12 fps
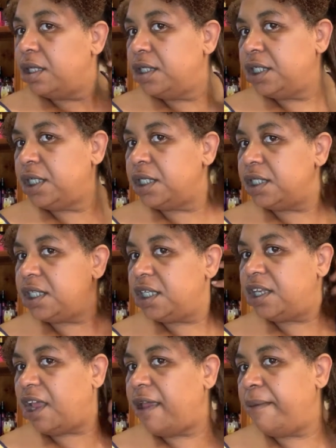just to
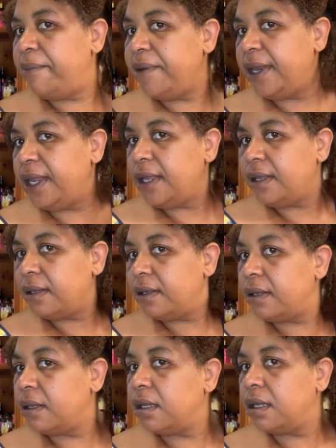dampen
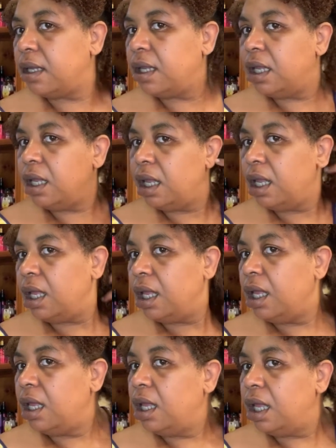
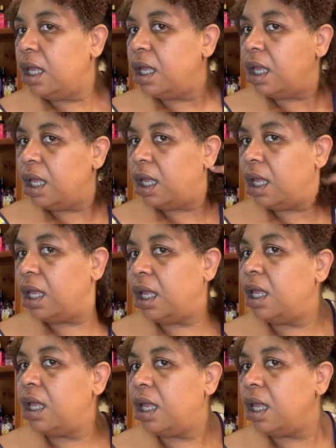it.
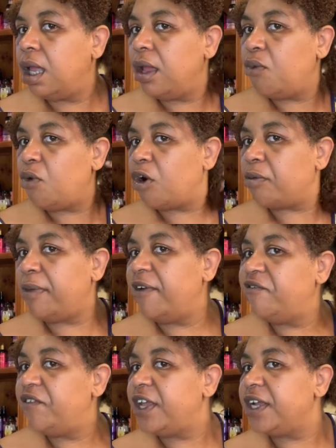And work my
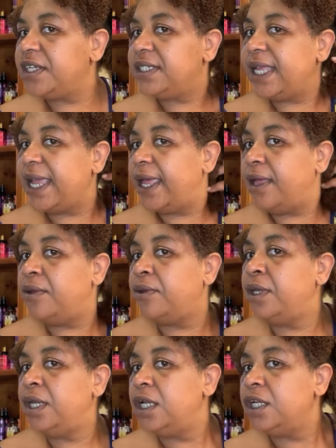fingers down
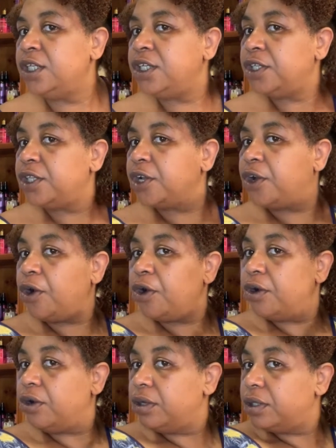to the
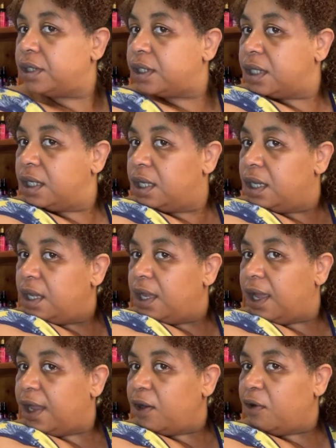curls.
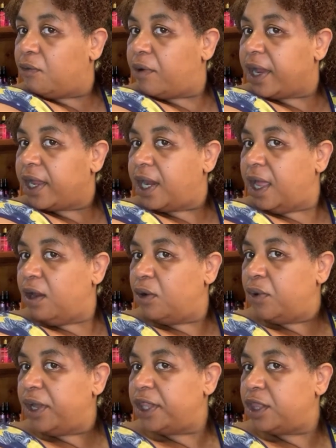I don't rake it all
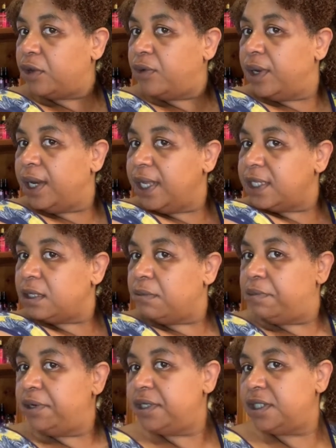the way through unless I'm
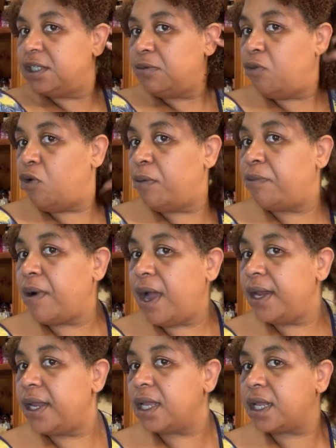putting some more
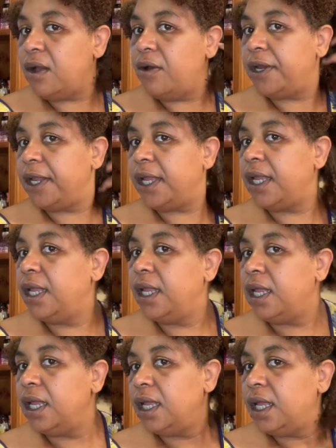product on it.
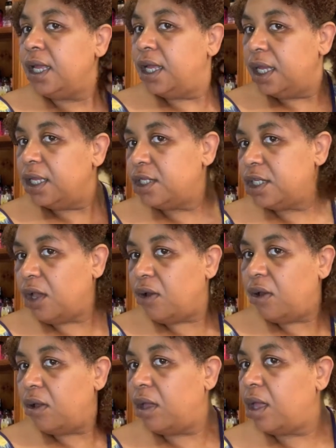
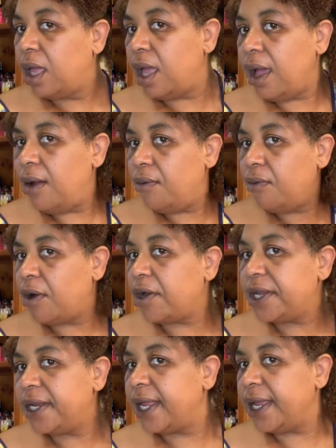So I
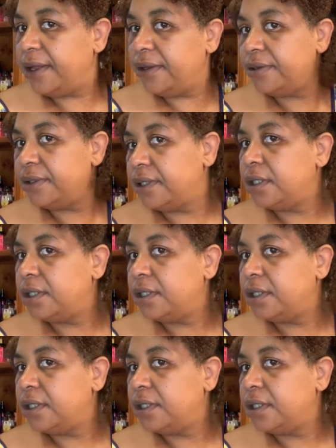work it down